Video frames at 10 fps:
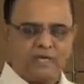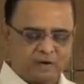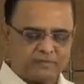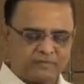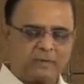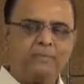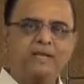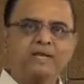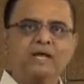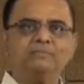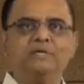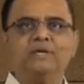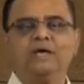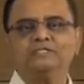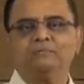Now, somebody comes
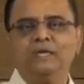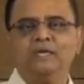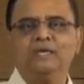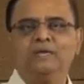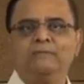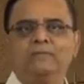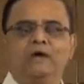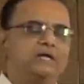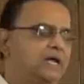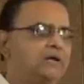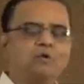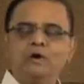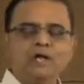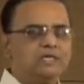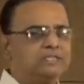and asks me, I go
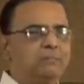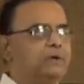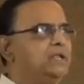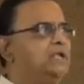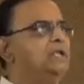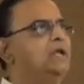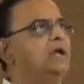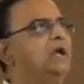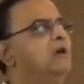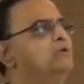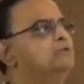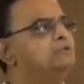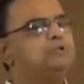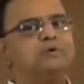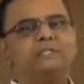and ask somebody how to
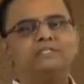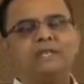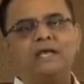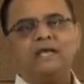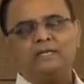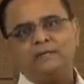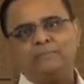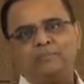switch on this light.